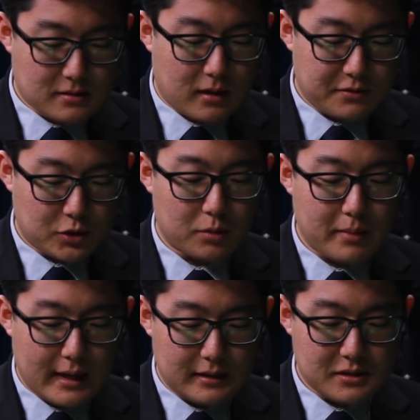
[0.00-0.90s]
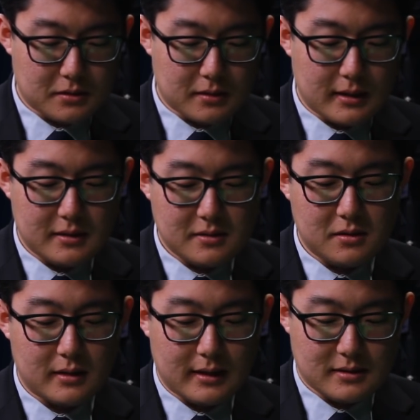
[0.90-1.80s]
offshore balancer, is the
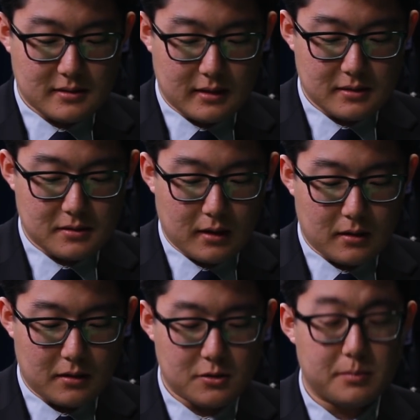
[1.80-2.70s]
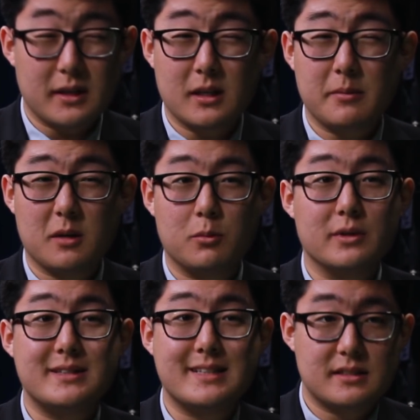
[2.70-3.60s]
United States not also becoming a
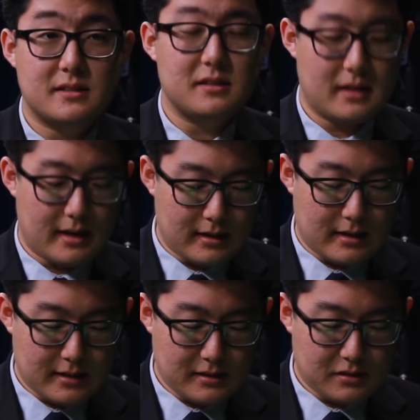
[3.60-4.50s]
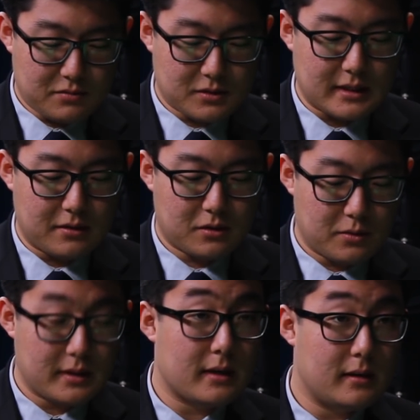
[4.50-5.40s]
more distant ally for South
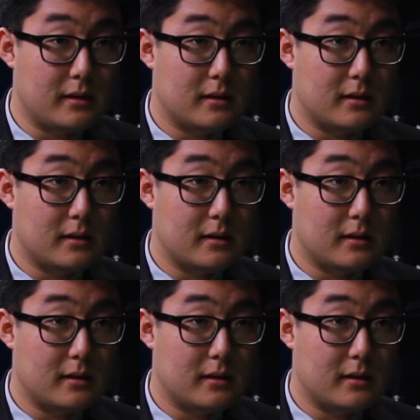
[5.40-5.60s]
Korea?